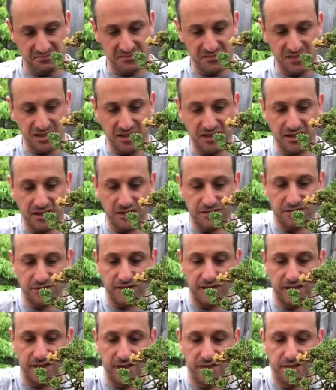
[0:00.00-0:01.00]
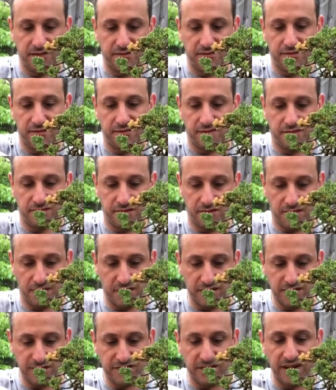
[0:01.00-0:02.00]
It's really, I
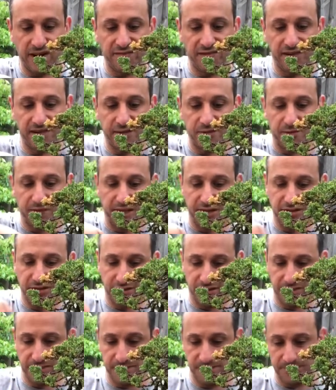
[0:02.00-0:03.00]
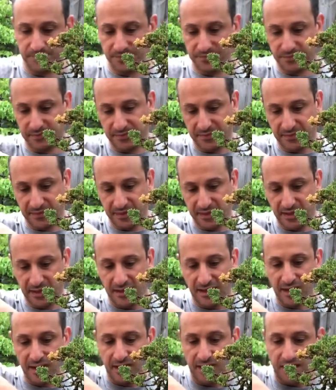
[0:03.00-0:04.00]
just don't have an explanation.
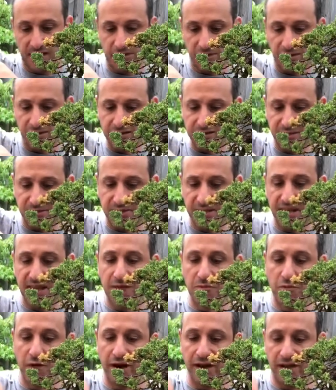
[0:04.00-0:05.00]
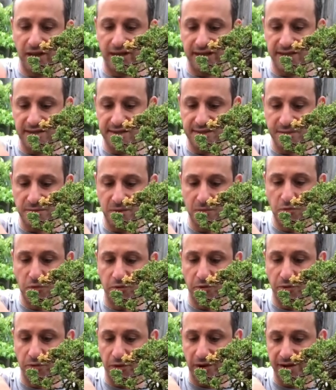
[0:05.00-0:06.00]
I've lost some key like there's some
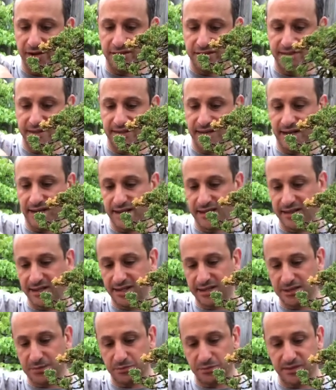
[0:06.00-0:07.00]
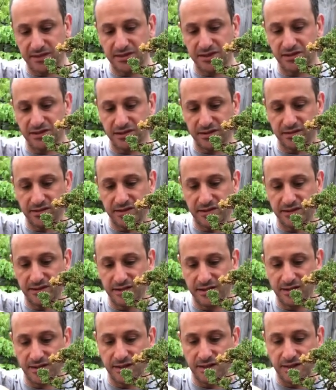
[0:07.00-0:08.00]
important branches that are in these positions.
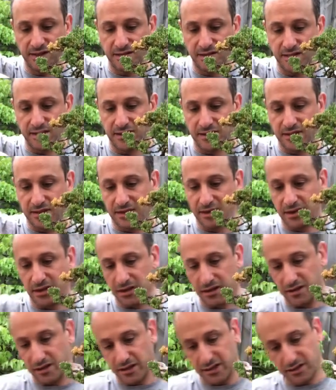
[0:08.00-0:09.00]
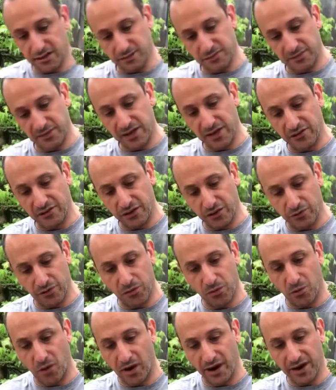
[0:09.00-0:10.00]
Like now I've got to
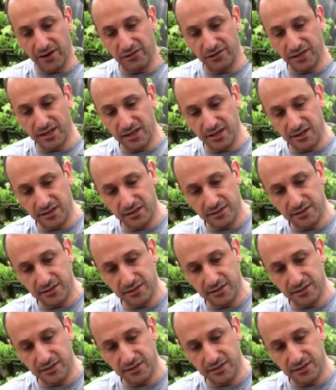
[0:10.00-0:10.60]
rewire everything.